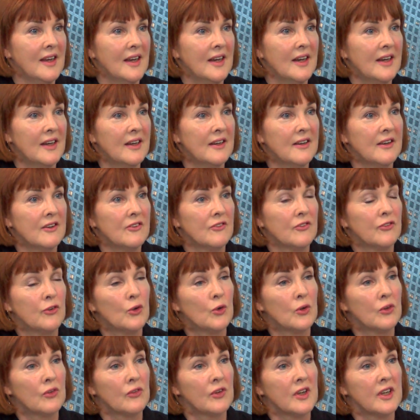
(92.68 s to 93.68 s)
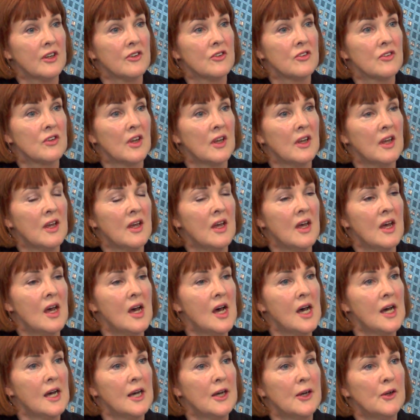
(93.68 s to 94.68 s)
for Greece.
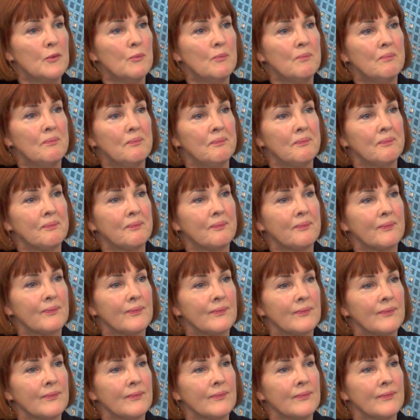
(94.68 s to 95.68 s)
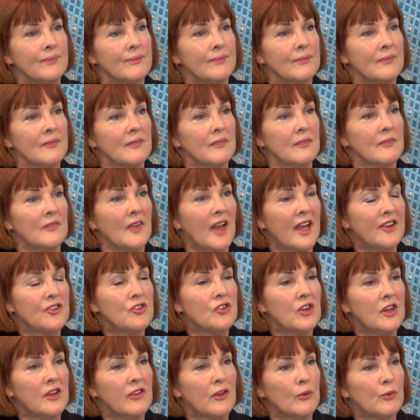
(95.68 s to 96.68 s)

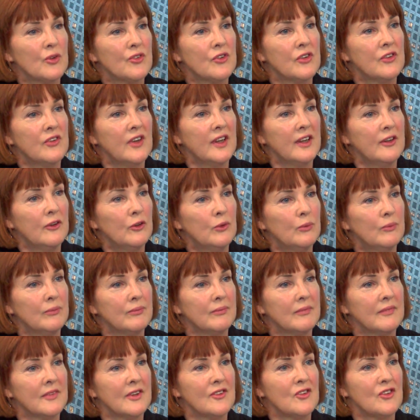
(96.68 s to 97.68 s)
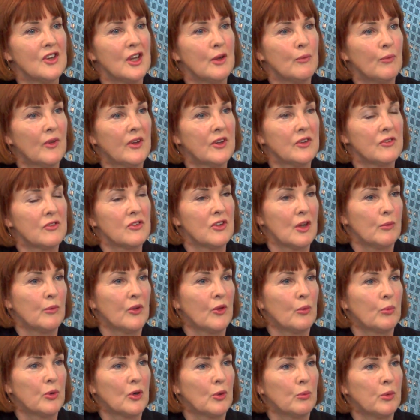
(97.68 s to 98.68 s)
Last year there was a deal. It seemed that some
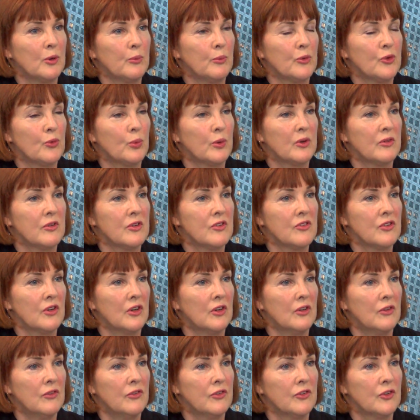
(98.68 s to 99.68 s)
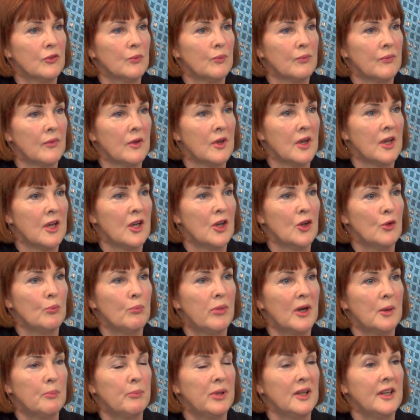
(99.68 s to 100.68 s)
of the problems were resolved.
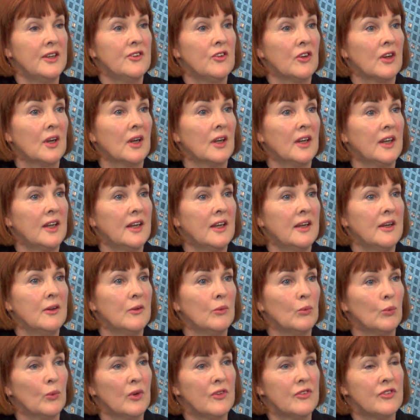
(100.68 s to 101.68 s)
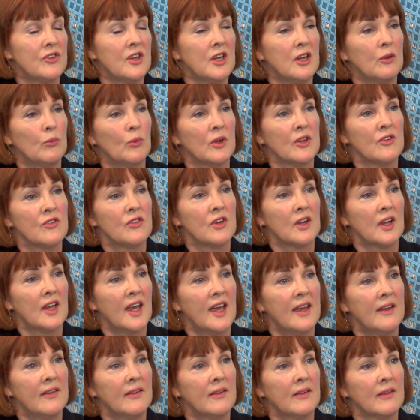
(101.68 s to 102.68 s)
But politically, we've seen once
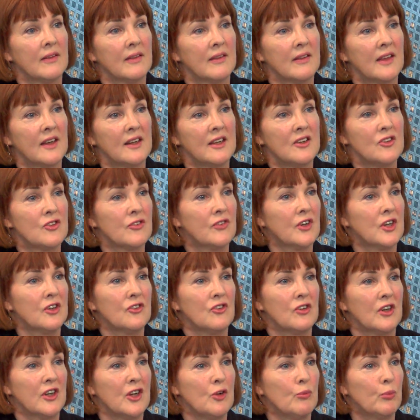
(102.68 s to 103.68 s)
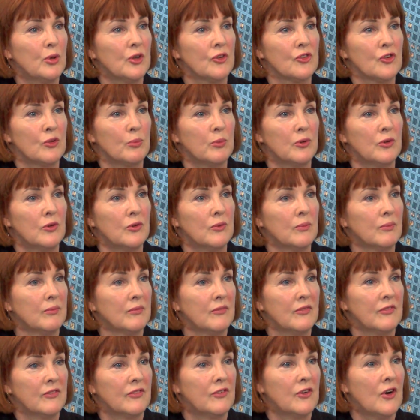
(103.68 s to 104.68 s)
again that it's virtually impossible
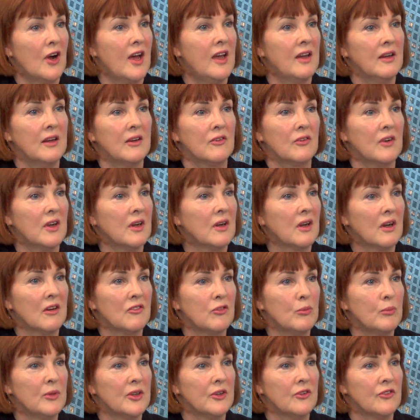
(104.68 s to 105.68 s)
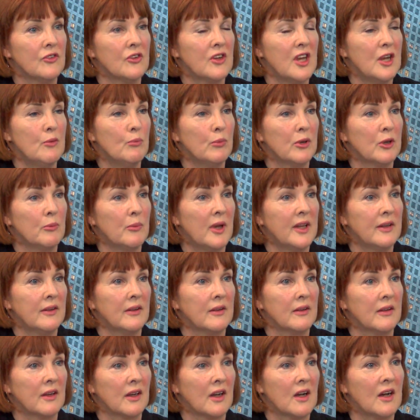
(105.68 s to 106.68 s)
for any Greek government to
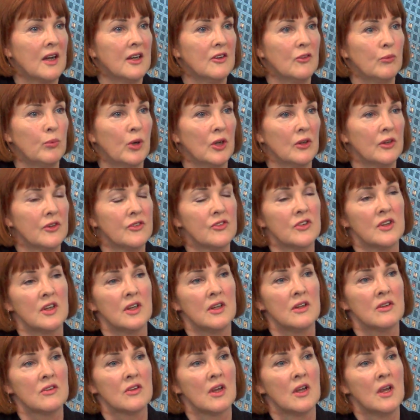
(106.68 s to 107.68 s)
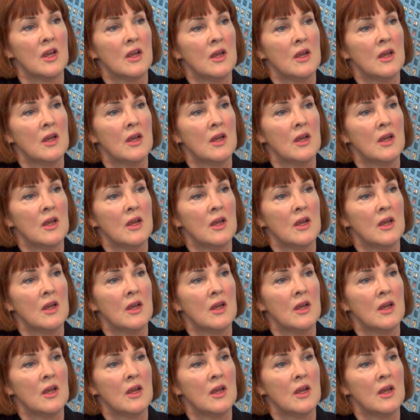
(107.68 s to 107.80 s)
implement the kind of policies